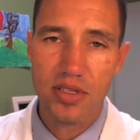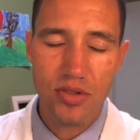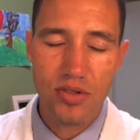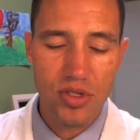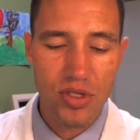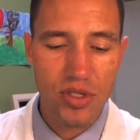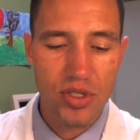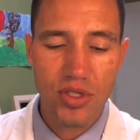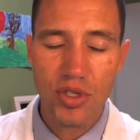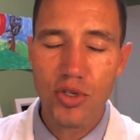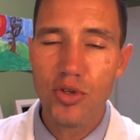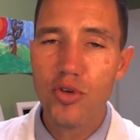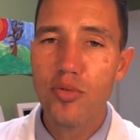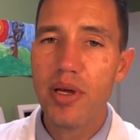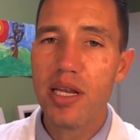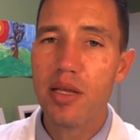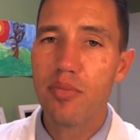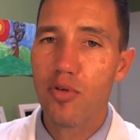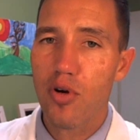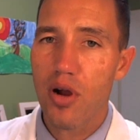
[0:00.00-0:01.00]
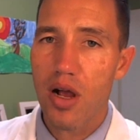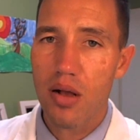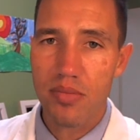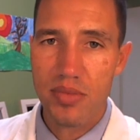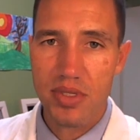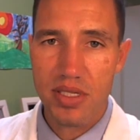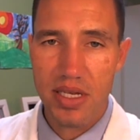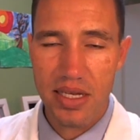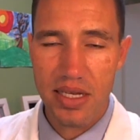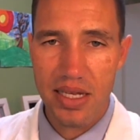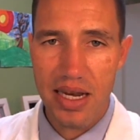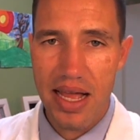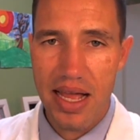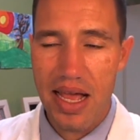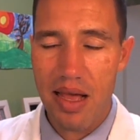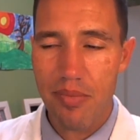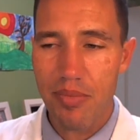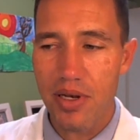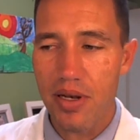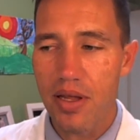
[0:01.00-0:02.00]
There's just too many problems that can
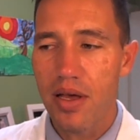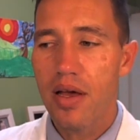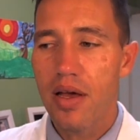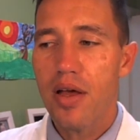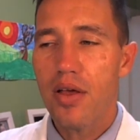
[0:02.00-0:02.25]
happen.